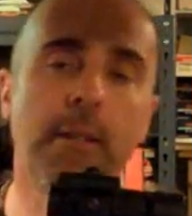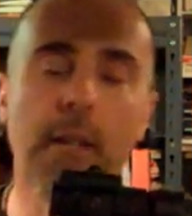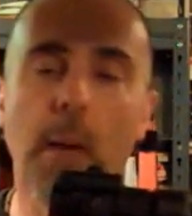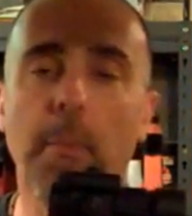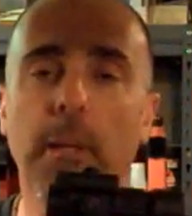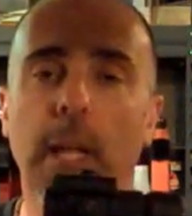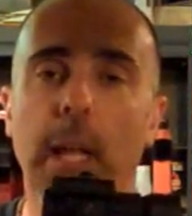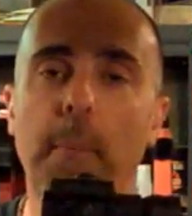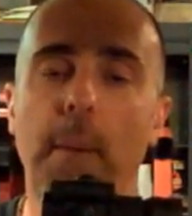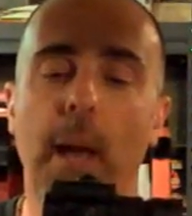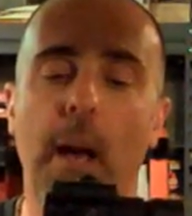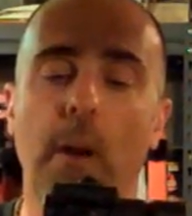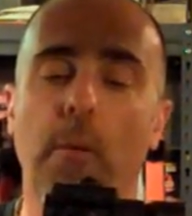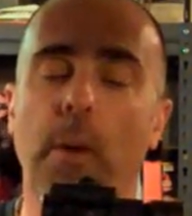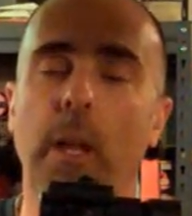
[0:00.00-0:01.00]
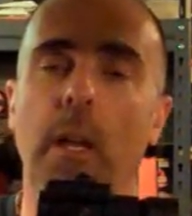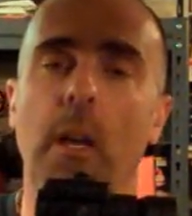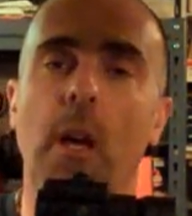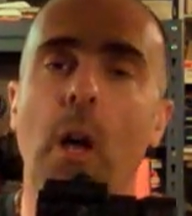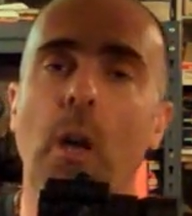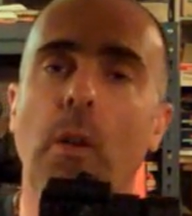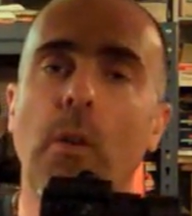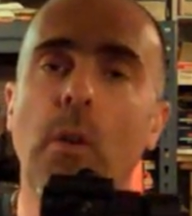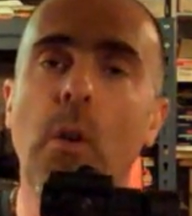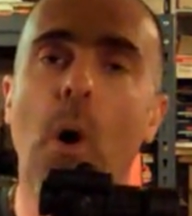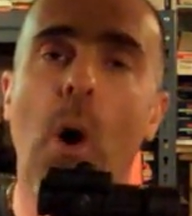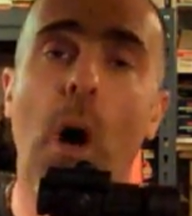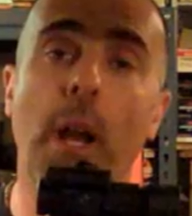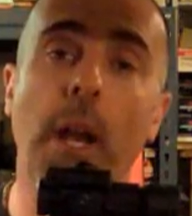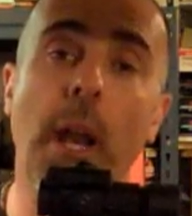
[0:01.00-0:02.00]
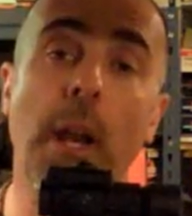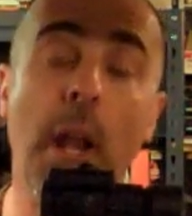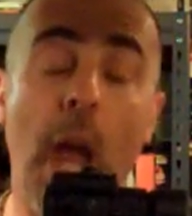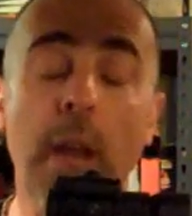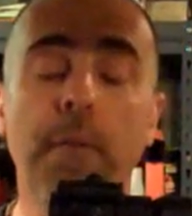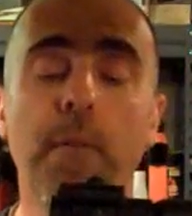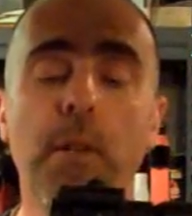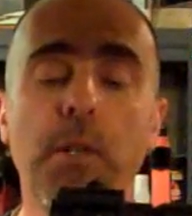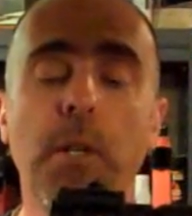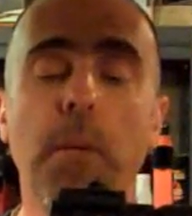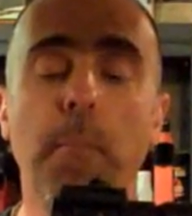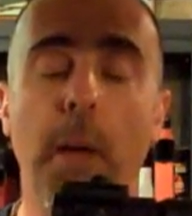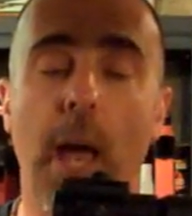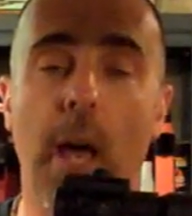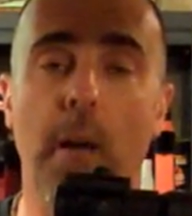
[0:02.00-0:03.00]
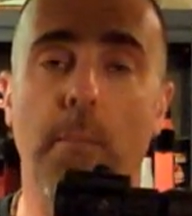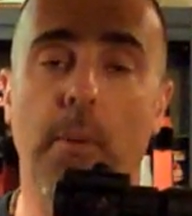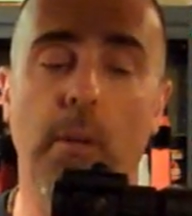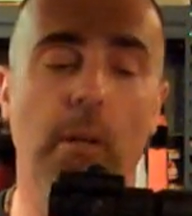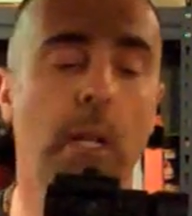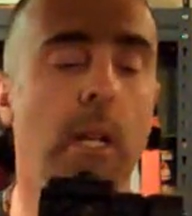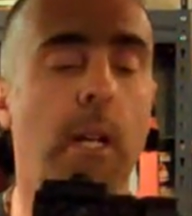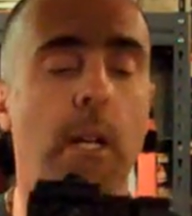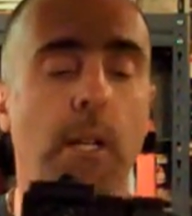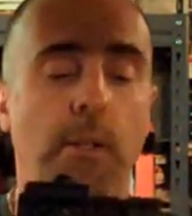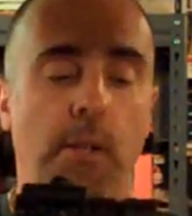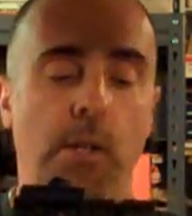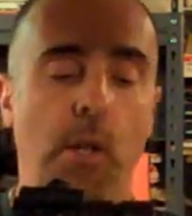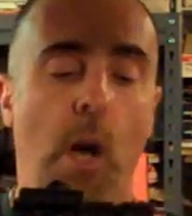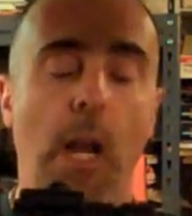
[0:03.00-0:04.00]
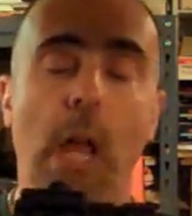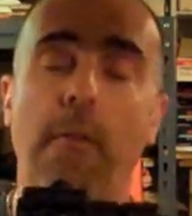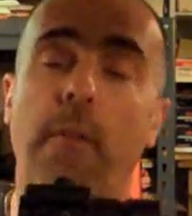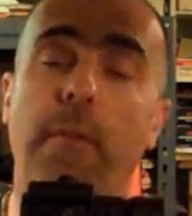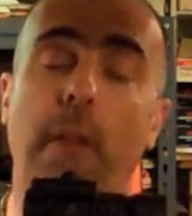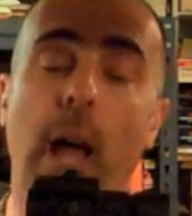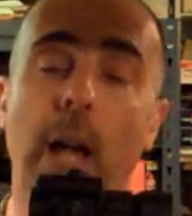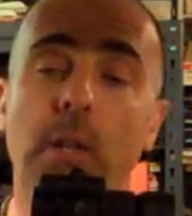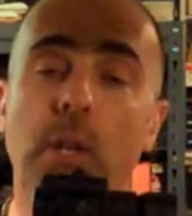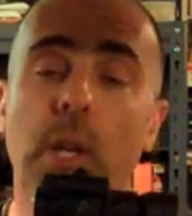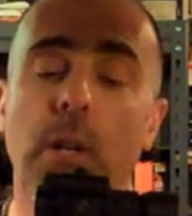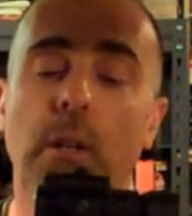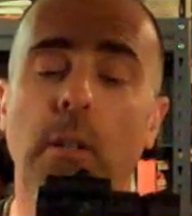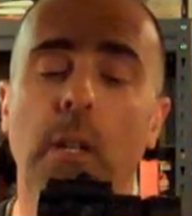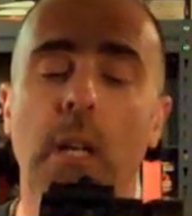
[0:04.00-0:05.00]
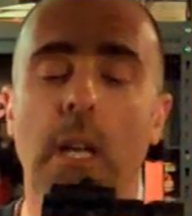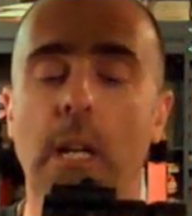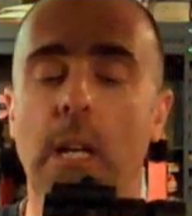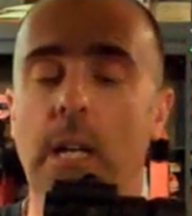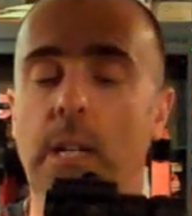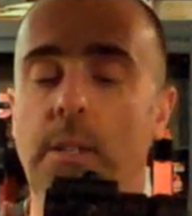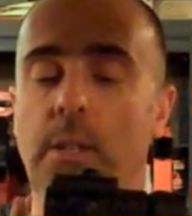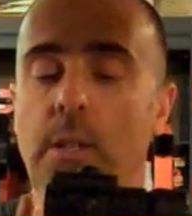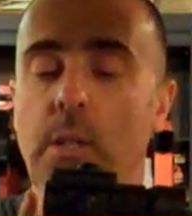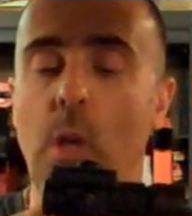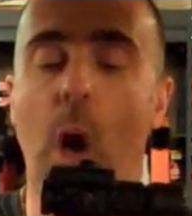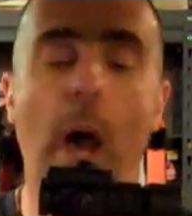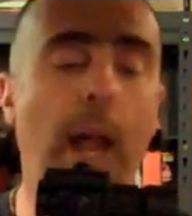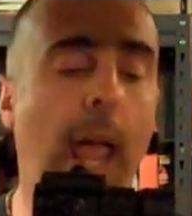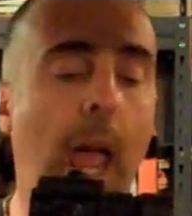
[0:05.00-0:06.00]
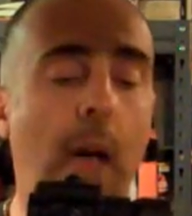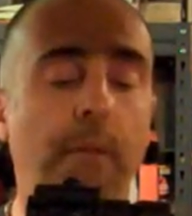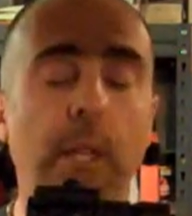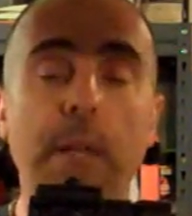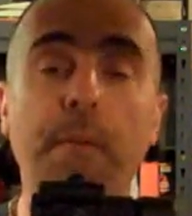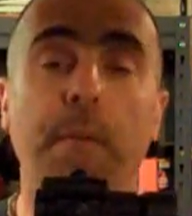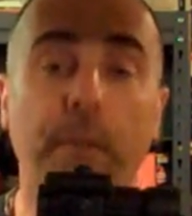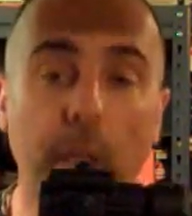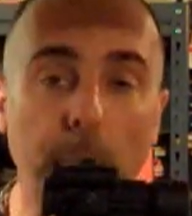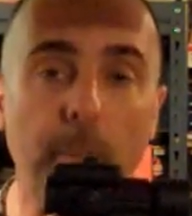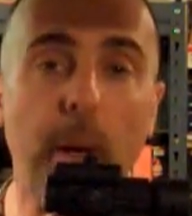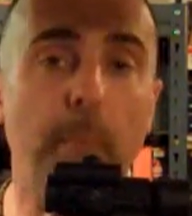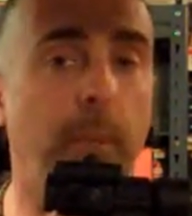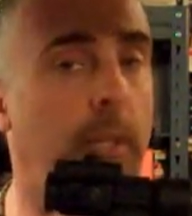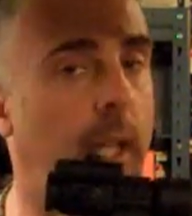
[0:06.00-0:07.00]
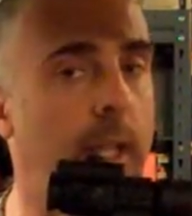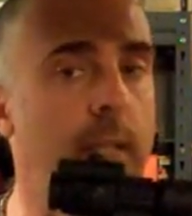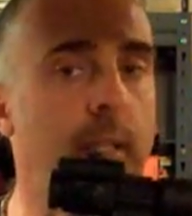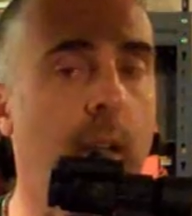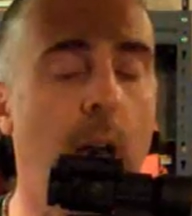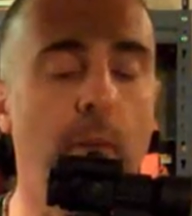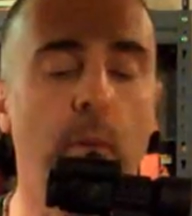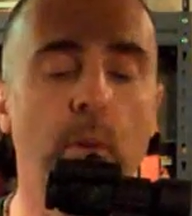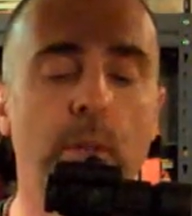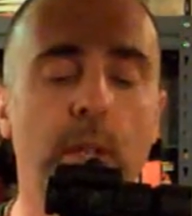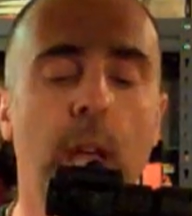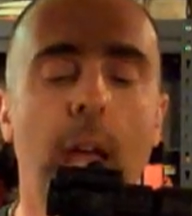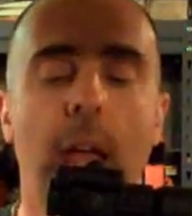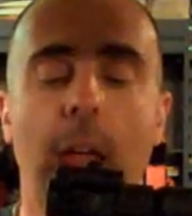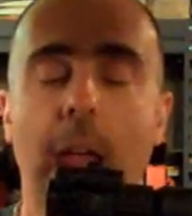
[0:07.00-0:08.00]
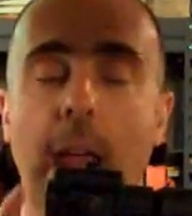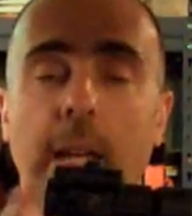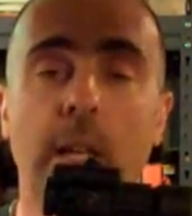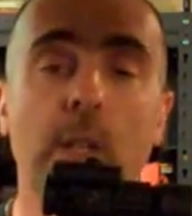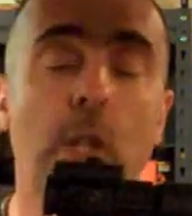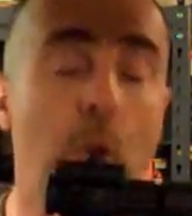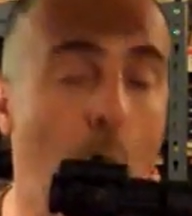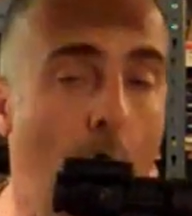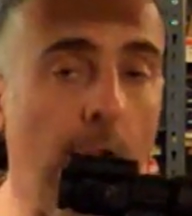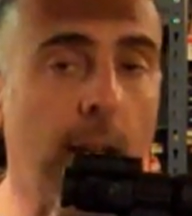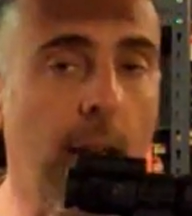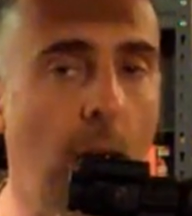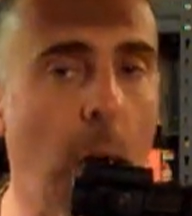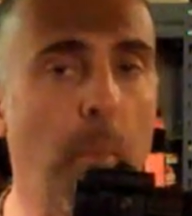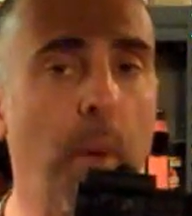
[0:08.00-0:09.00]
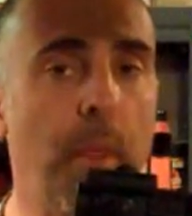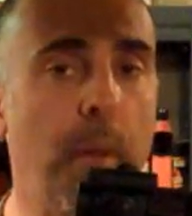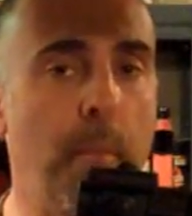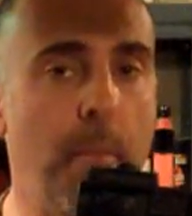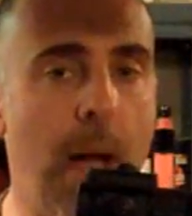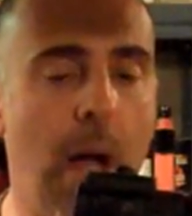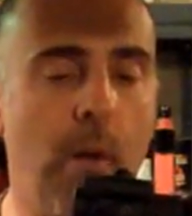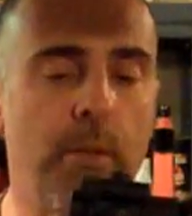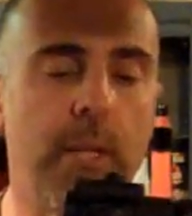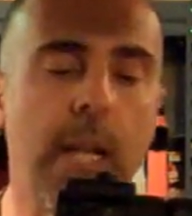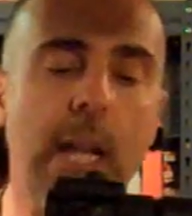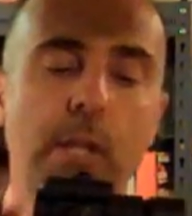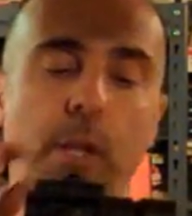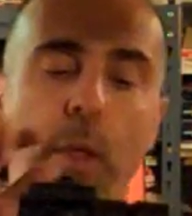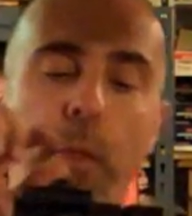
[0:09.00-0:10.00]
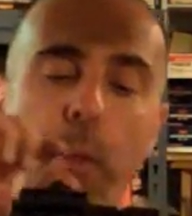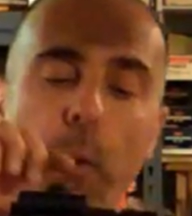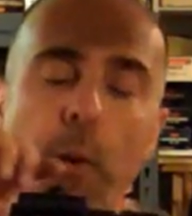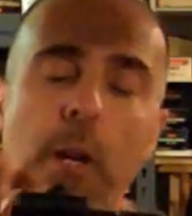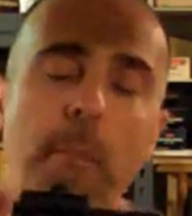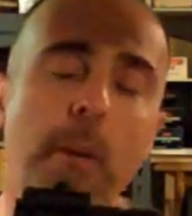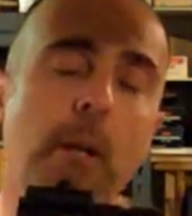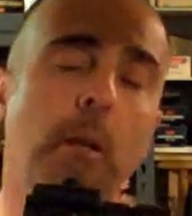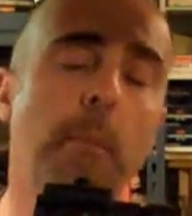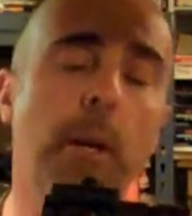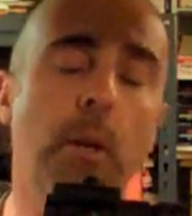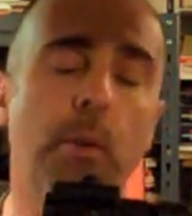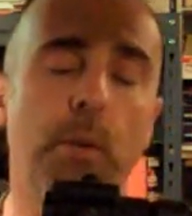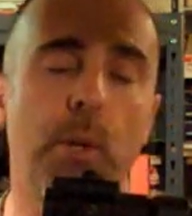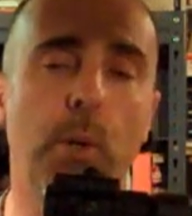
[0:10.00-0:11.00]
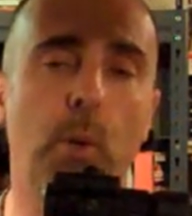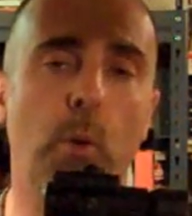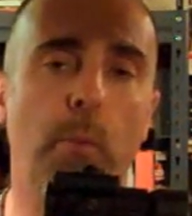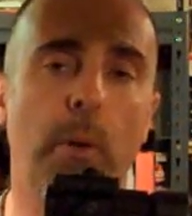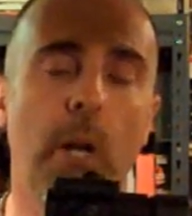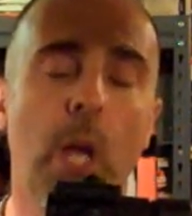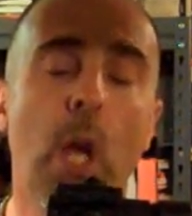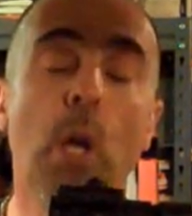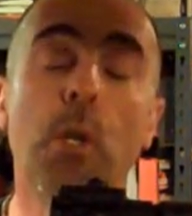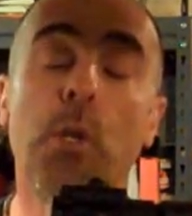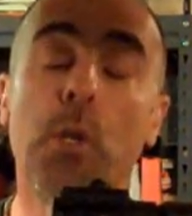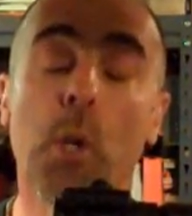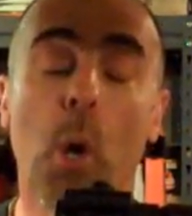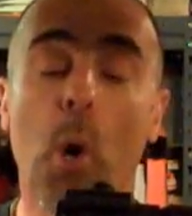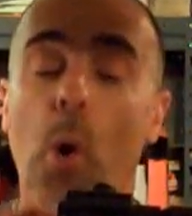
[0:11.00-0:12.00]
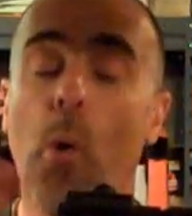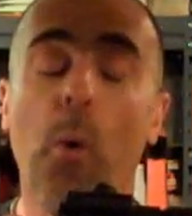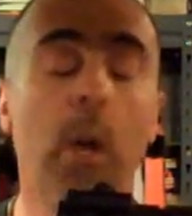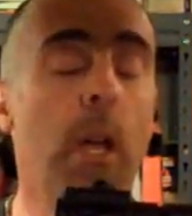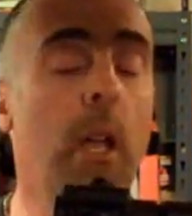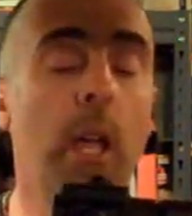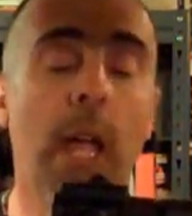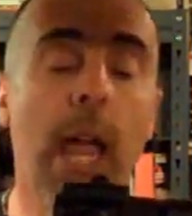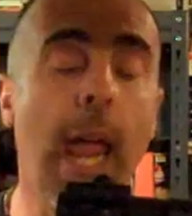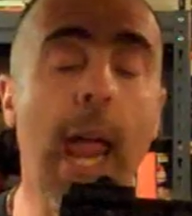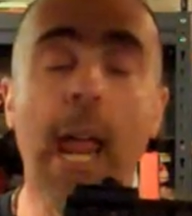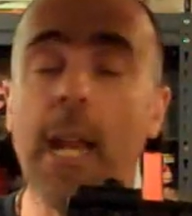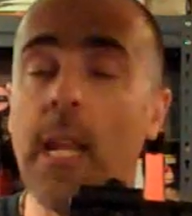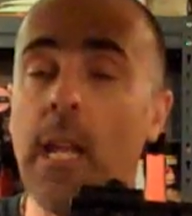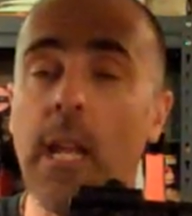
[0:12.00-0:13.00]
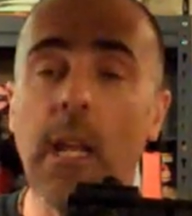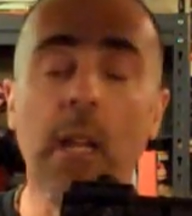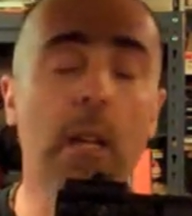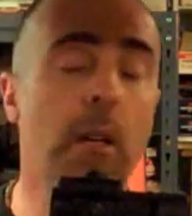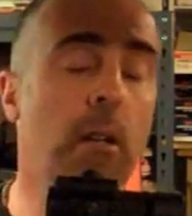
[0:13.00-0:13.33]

AA battery, non-night vision compatible, does not have a flash kill, does not have the flip-up lens covers, and does not come with a mount. It's a 30mm tube, so any